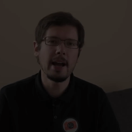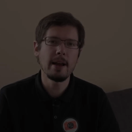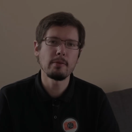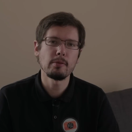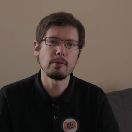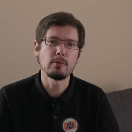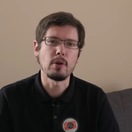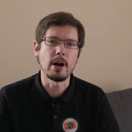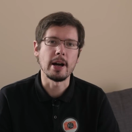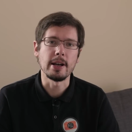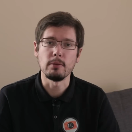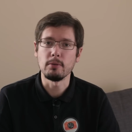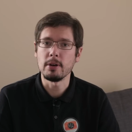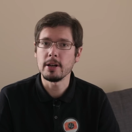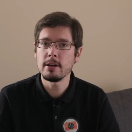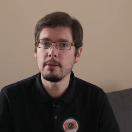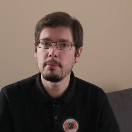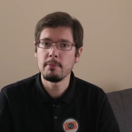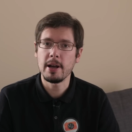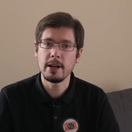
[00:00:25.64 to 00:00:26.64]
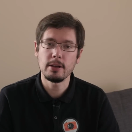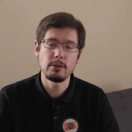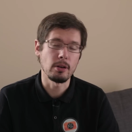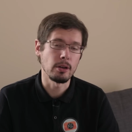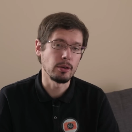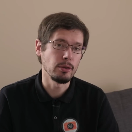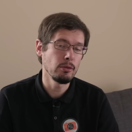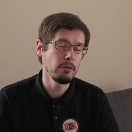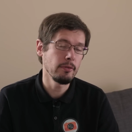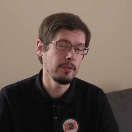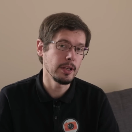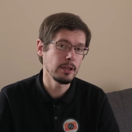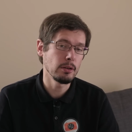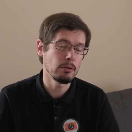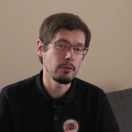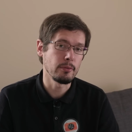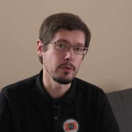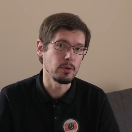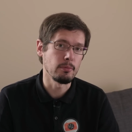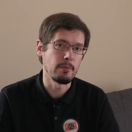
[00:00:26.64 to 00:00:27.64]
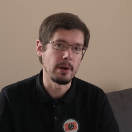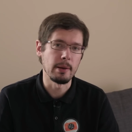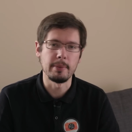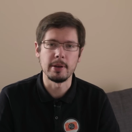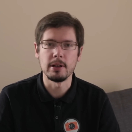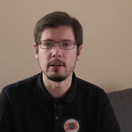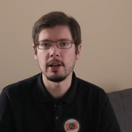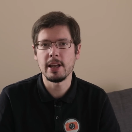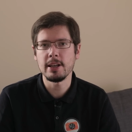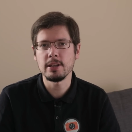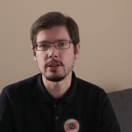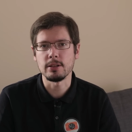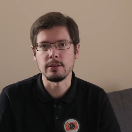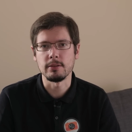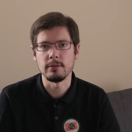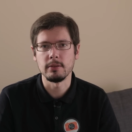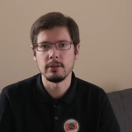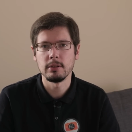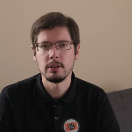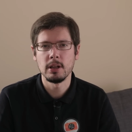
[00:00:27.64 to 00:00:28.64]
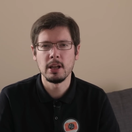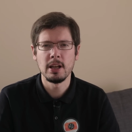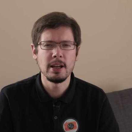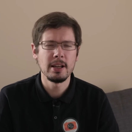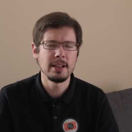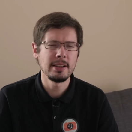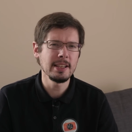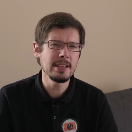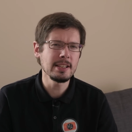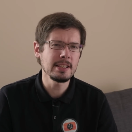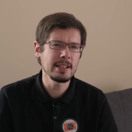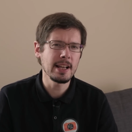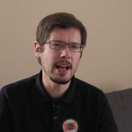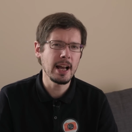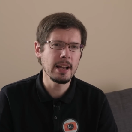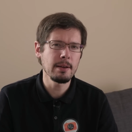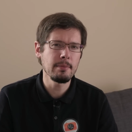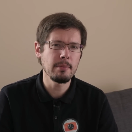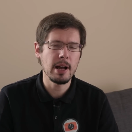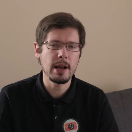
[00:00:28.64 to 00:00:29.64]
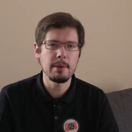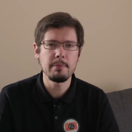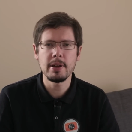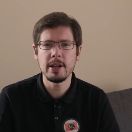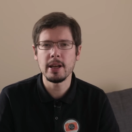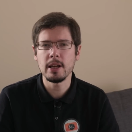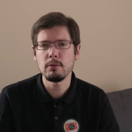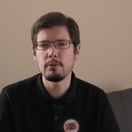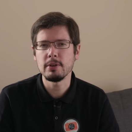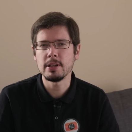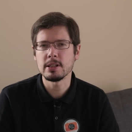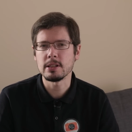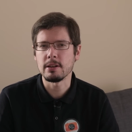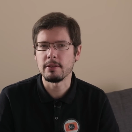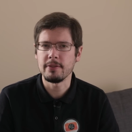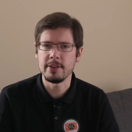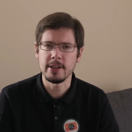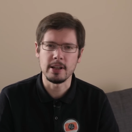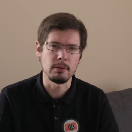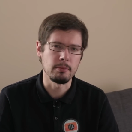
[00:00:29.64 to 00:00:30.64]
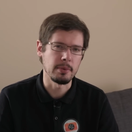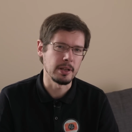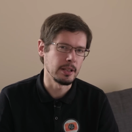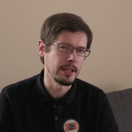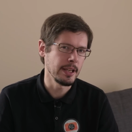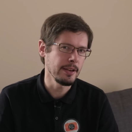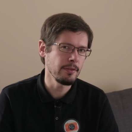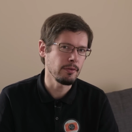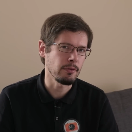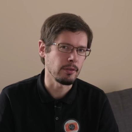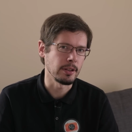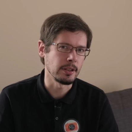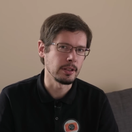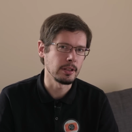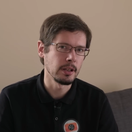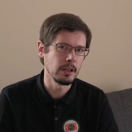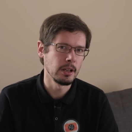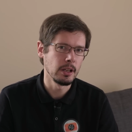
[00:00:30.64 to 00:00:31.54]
everyone, welcome back to a new video review by MirrorLessons. This time I'm here with something a bit different.